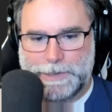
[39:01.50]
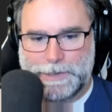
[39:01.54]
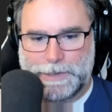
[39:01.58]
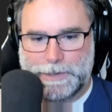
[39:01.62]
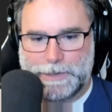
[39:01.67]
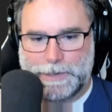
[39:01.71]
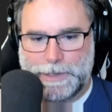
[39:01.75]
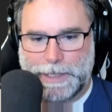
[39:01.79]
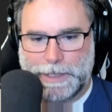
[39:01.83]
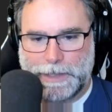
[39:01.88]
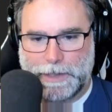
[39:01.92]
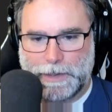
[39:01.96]
is
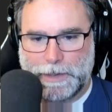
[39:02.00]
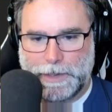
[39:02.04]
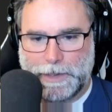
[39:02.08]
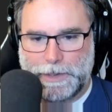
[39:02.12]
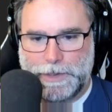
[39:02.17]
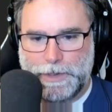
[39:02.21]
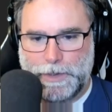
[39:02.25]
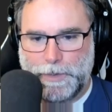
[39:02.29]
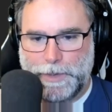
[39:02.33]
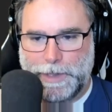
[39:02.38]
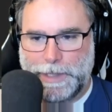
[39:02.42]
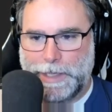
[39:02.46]

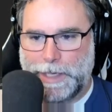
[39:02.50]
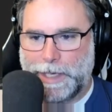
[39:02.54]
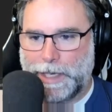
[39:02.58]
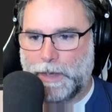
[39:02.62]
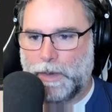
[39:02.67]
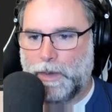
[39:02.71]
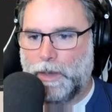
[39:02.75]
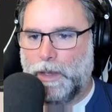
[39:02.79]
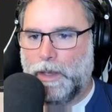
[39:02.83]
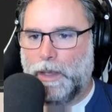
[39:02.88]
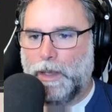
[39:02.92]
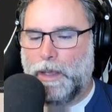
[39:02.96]
technically 2D
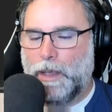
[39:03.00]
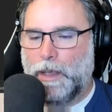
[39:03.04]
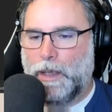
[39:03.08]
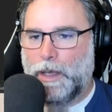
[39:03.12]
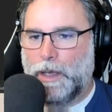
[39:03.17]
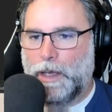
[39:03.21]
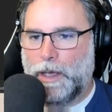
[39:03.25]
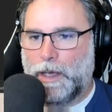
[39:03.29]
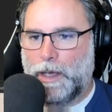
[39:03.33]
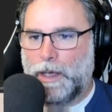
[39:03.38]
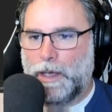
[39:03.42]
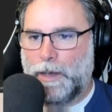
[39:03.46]

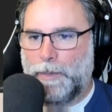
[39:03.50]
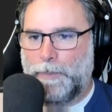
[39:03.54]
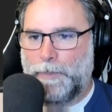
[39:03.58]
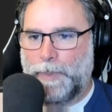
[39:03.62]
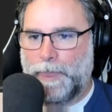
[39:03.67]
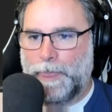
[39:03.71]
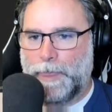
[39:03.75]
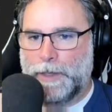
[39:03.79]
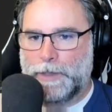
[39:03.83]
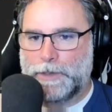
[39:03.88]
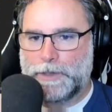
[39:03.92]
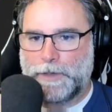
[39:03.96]
now.
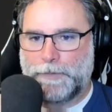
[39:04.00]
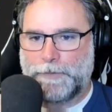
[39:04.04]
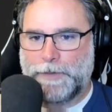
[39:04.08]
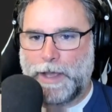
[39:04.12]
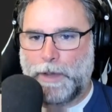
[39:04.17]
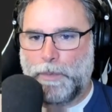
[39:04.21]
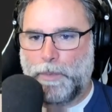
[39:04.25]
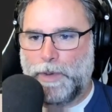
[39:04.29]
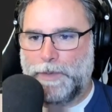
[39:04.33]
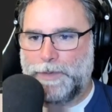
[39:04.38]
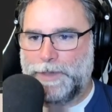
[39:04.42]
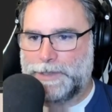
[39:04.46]
So I've got
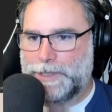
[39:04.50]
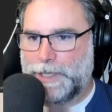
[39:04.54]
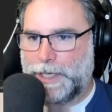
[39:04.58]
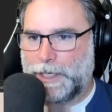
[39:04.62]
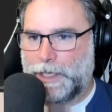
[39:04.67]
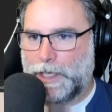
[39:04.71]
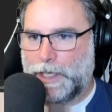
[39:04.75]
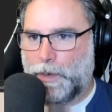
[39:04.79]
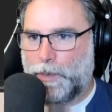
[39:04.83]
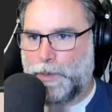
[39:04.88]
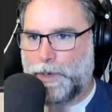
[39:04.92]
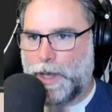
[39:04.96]
one that's like
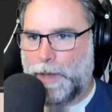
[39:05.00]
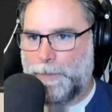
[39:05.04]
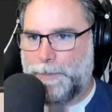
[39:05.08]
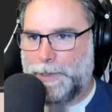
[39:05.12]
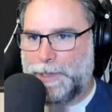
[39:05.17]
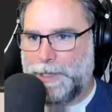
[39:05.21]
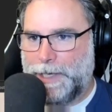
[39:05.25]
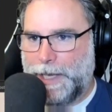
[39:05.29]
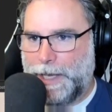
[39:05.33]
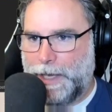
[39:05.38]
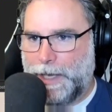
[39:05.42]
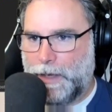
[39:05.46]
going up
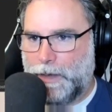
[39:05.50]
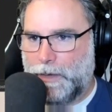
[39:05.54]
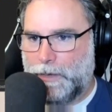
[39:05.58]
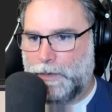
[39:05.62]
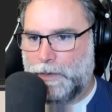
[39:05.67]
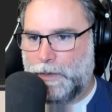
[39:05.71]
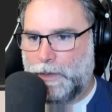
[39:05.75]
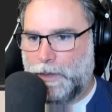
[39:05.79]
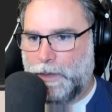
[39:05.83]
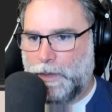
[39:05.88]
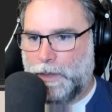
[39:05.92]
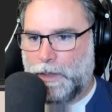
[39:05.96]
and down.
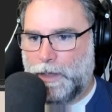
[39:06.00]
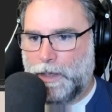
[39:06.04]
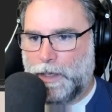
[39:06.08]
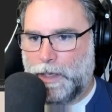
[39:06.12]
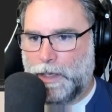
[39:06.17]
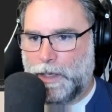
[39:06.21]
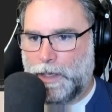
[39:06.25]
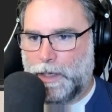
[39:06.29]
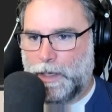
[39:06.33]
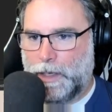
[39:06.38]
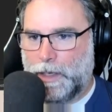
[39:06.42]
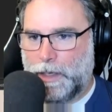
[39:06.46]

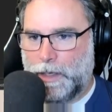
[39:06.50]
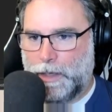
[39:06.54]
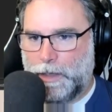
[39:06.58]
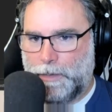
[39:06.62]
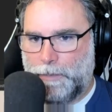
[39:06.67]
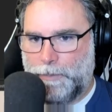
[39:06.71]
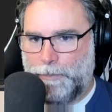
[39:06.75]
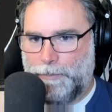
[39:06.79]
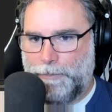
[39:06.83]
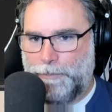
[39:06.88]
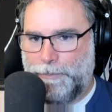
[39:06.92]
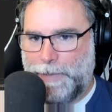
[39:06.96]

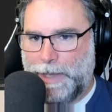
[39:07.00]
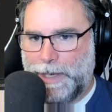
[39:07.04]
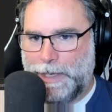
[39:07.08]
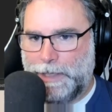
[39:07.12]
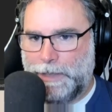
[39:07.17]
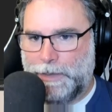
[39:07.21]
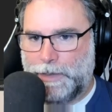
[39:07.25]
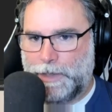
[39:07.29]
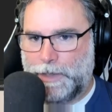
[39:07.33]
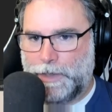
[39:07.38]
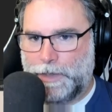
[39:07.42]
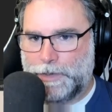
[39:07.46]
Many
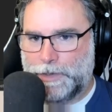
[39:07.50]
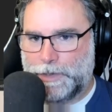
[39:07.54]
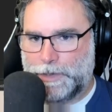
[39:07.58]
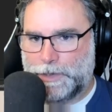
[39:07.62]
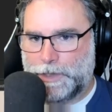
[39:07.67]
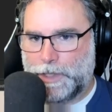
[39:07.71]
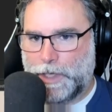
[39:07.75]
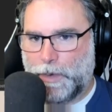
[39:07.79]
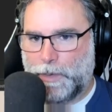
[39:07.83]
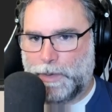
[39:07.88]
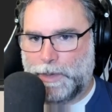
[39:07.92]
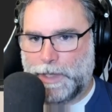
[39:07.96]
that are just
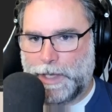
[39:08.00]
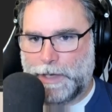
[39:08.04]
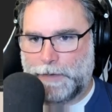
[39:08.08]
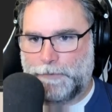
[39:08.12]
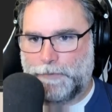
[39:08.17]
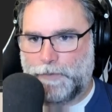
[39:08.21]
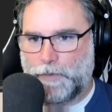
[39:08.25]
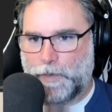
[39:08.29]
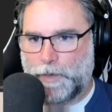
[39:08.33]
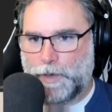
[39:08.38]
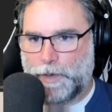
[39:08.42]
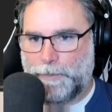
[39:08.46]
going like
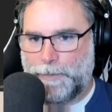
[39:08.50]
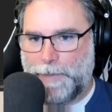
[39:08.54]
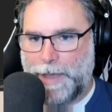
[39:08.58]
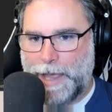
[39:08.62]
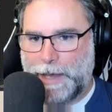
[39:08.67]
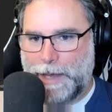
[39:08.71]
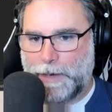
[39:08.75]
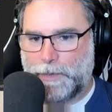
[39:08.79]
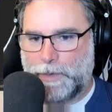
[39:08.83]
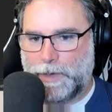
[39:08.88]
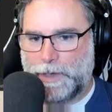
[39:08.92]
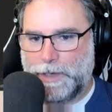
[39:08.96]
forward and
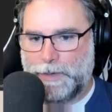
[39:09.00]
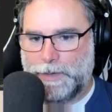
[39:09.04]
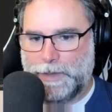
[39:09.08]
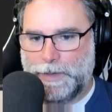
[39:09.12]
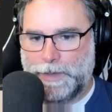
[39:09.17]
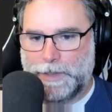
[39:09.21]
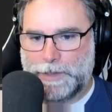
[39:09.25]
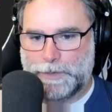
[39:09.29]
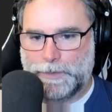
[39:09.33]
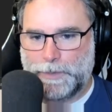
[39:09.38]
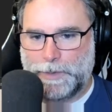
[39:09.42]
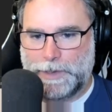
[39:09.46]
backward, and then
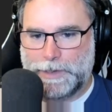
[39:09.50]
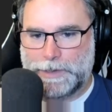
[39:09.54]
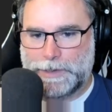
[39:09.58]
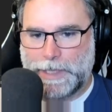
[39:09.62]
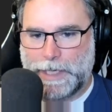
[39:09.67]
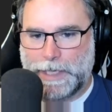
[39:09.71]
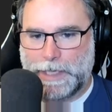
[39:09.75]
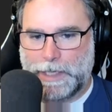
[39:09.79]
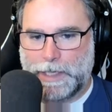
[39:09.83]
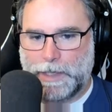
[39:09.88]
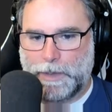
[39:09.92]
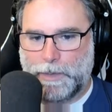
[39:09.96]
this one is
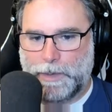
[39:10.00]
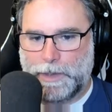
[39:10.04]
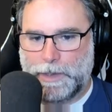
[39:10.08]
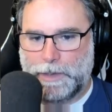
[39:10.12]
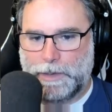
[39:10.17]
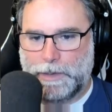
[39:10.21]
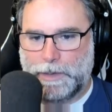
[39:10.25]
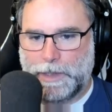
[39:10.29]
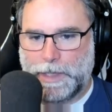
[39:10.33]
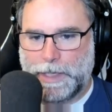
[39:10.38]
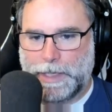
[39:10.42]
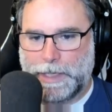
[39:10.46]
like going
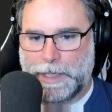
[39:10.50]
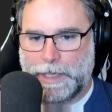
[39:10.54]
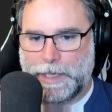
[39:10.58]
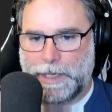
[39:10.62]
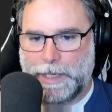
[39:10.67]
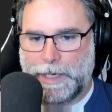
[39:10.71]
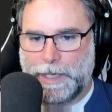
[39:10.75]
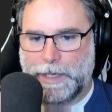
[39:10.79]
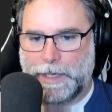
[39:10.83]
like at an angle.